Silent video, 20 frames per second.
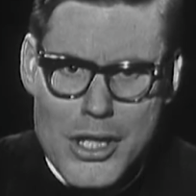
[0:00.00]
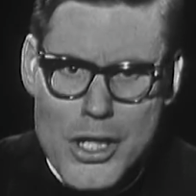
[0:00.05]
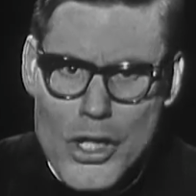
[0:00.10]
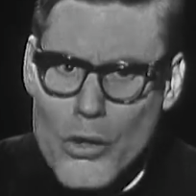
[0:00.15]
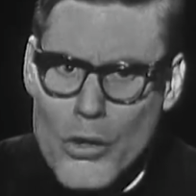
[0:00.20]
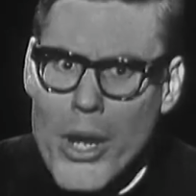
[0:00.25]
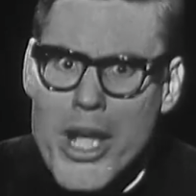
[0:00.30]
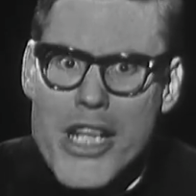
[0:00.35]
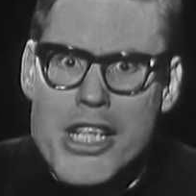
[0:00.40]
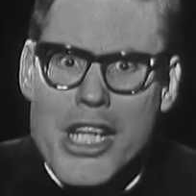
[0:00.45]

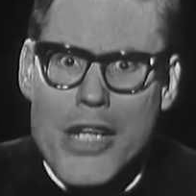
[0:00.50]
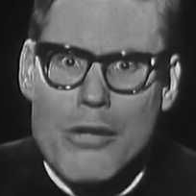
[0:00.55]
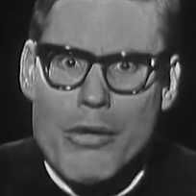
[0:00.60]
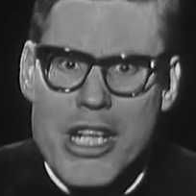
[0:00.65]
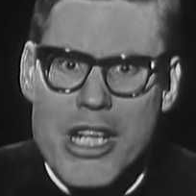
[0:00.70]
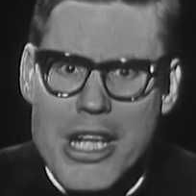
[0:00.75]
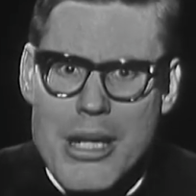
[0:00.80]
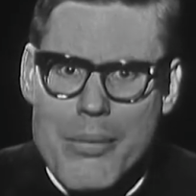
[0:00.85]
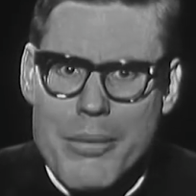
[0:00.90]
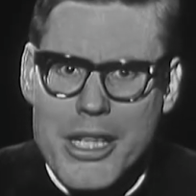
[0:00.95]
Christ can
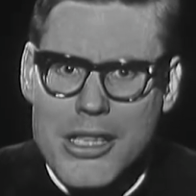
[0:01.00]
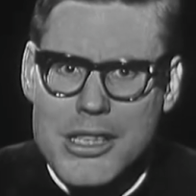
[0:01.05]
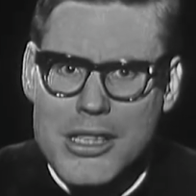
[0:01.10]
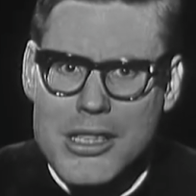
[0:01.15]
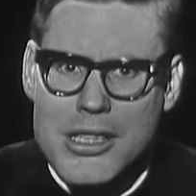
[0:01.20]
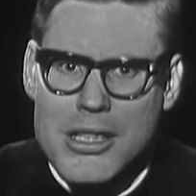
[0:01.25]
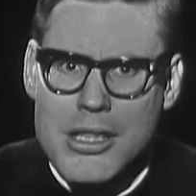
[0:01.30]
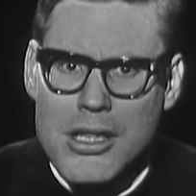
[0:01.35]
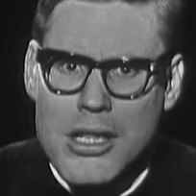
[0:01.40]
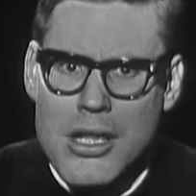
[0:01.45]
redeem us
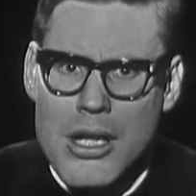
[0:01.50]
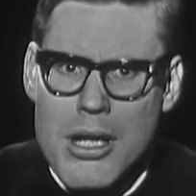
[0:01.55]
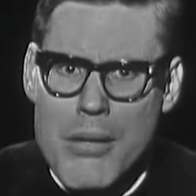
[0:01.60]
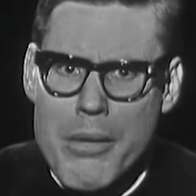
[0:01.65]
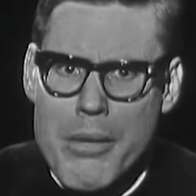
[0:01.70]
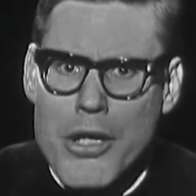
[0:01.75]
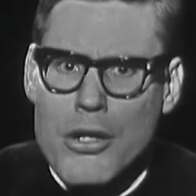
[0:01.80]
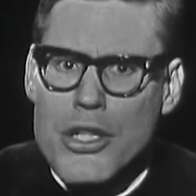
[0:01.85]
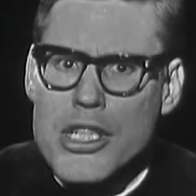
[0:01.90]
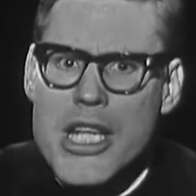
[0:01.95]

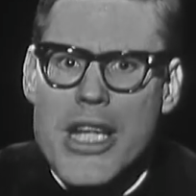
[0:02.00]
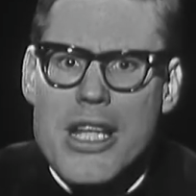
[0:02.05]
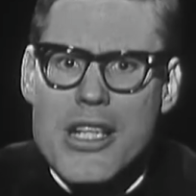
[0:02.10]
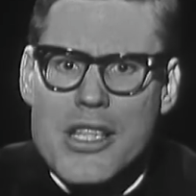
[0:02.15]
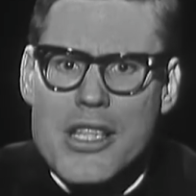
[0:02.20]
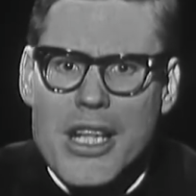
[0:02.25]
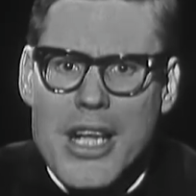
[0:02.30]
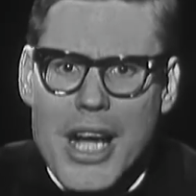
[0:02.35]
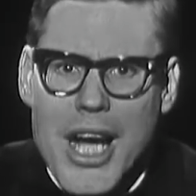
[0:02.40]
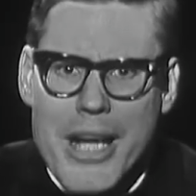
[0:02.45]
because he is
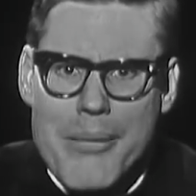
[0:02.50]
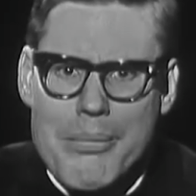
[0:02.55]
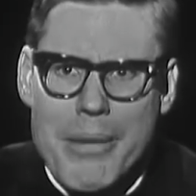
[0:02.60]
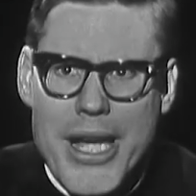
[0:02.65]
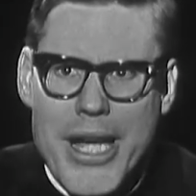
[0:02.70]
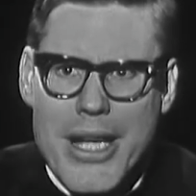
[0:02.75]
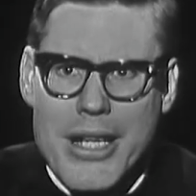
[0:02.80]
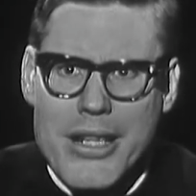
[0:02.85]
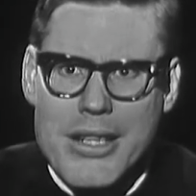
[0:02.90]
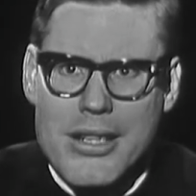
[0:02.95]
the
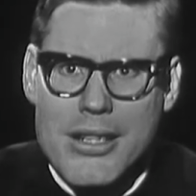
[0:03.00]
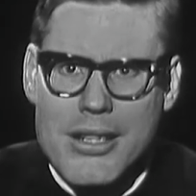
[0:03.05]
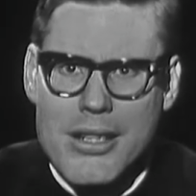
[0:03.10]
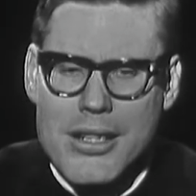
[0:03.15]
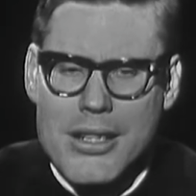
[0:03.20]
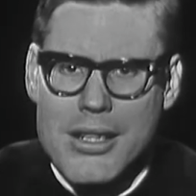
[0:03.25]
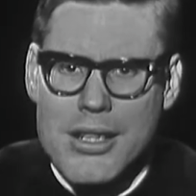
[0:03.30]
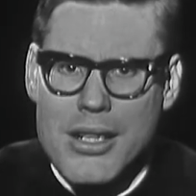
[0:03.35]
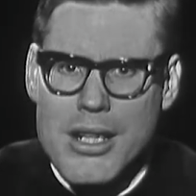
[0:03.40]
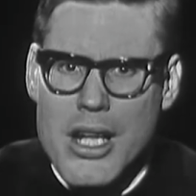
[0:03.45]
God-man.
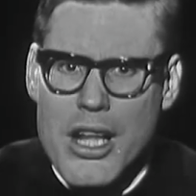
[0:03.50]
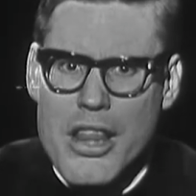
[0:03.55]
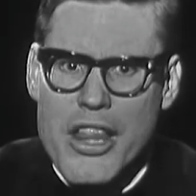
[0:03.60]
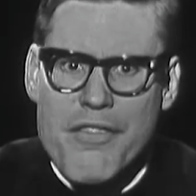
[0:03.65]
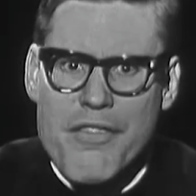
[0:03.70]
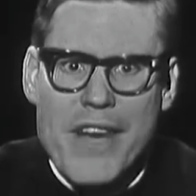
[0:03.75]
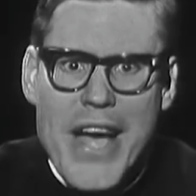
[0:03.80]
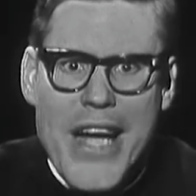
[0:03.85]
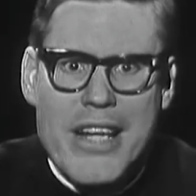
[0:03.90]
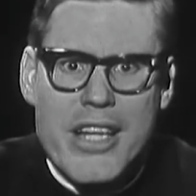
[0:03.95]
The
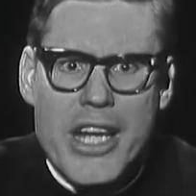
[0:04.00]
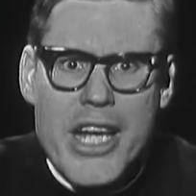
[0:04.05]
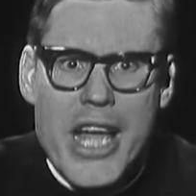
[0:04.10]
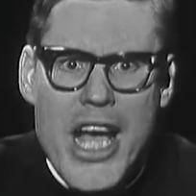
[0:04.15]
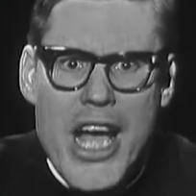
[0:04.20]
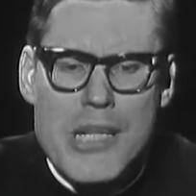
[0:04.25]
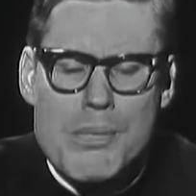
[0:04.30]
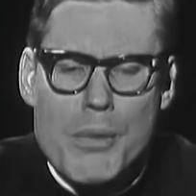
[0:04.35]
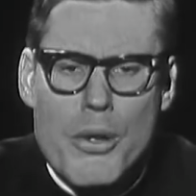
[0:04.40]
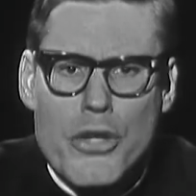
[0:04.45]
fact that he
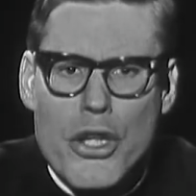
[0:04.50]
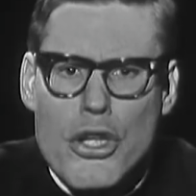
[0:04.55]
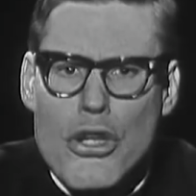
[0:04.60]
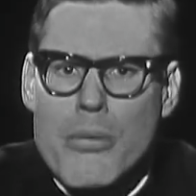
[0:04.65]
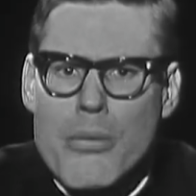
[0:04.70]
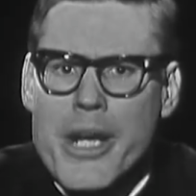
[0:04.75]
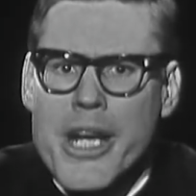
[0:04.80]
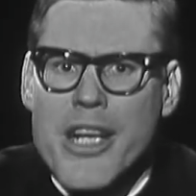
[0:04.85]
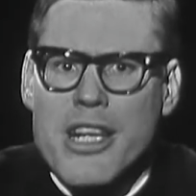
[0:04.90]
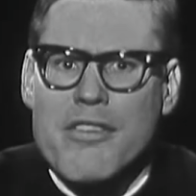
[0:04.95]
has both a
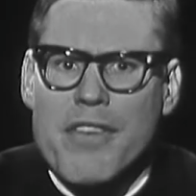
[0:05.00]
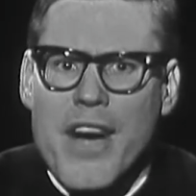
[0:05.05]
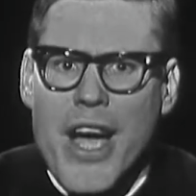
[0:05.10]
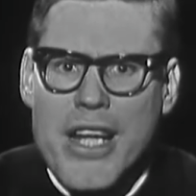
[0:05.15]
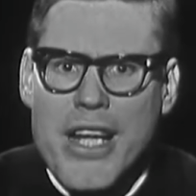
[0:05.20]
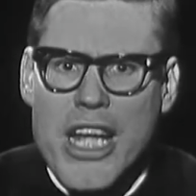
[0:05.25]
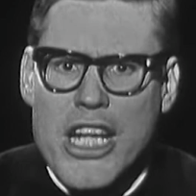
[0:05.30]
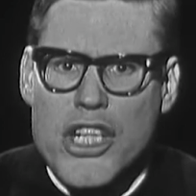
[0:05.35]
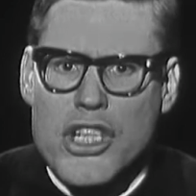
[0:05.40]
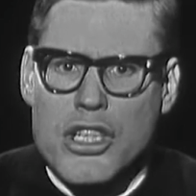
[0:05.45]
human and
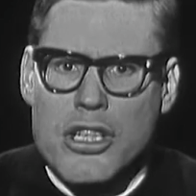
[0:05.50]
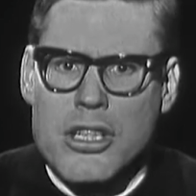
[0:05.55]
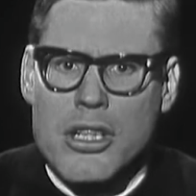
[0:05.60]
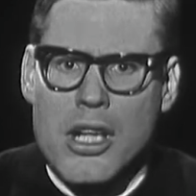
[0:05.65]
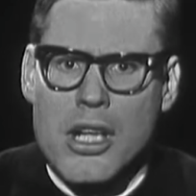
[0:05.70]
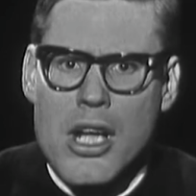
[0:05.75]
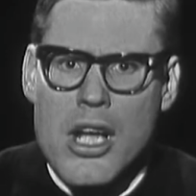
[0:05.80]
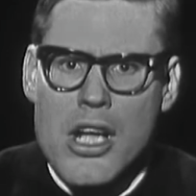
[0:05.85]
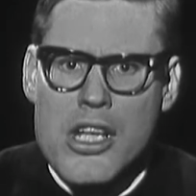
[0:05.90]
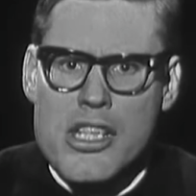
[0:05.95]
divine nature
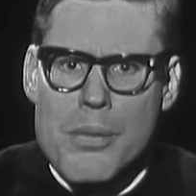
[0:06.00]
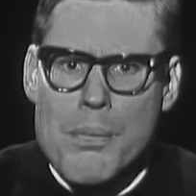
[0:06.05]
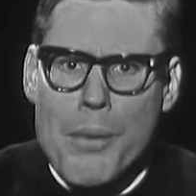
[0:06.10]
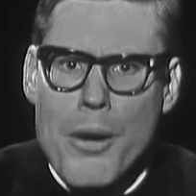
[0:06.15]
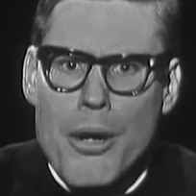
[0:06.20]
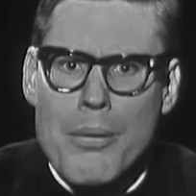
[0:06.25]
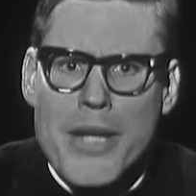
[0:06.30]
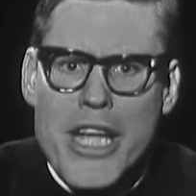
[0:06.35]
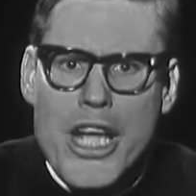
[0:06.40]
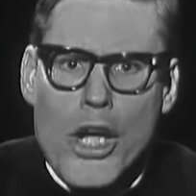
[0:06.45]

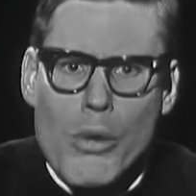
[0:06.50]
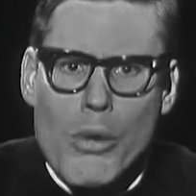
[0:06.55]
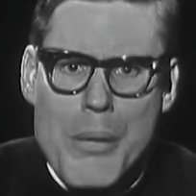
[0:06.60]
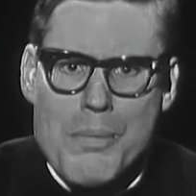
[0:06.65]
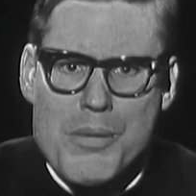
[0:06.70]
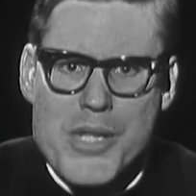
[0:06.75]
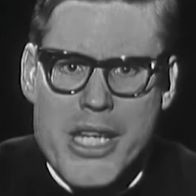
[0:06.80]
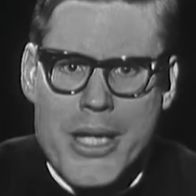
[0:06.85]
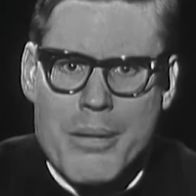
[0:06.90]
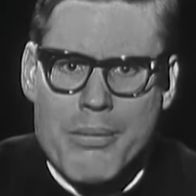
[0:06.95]
superbly
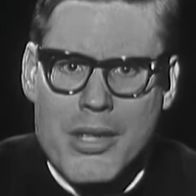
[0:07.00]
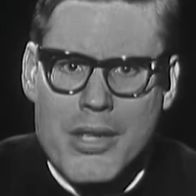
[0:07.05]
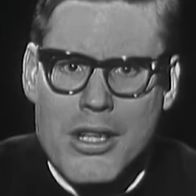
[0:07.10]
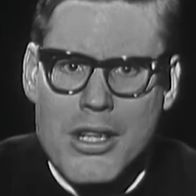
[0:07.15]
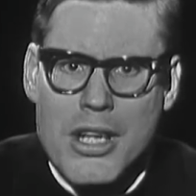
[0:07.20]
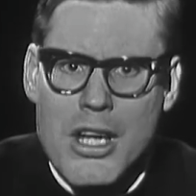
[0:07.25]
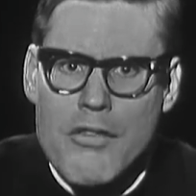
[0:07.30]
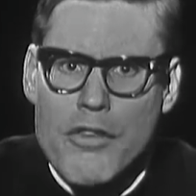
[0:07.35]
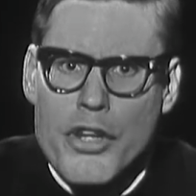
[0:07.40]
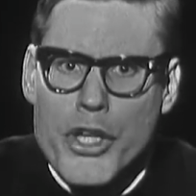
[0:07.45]
equips him
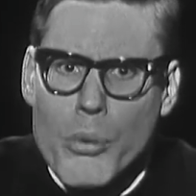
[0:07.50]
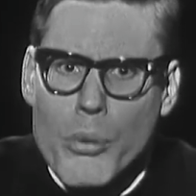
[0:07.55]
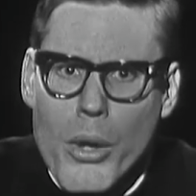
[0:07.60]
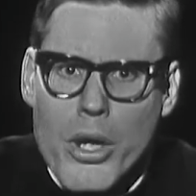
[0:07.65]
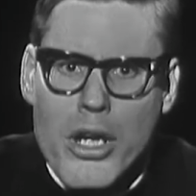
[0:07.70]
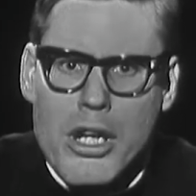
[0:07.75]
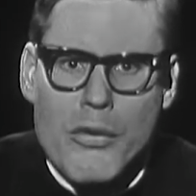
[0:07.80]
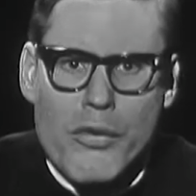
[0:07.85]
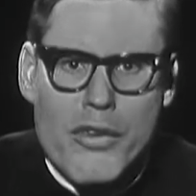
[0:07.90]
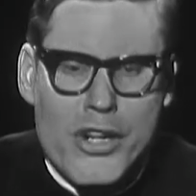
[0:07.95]
for the
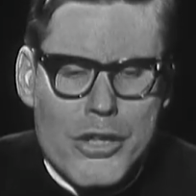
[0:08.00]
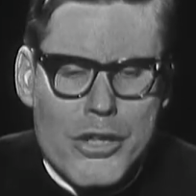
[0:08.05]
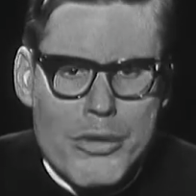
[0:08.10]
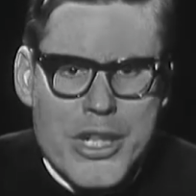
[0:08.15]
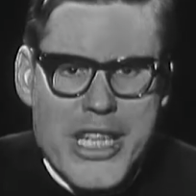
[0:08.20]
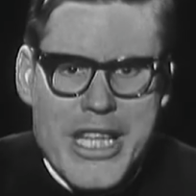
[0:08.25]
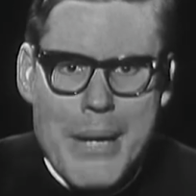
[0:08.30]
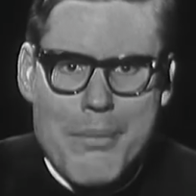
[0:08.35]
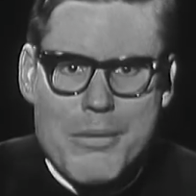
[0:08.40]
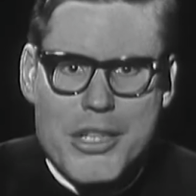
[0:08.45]
work of world
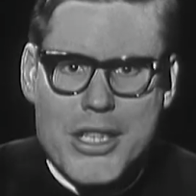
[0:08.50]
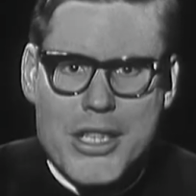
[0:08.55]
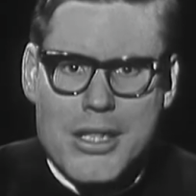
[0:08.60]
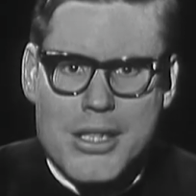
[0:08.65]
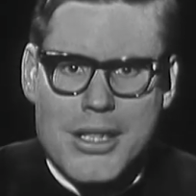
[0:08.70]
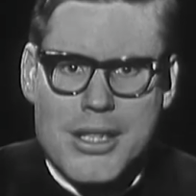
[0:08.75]
redemption.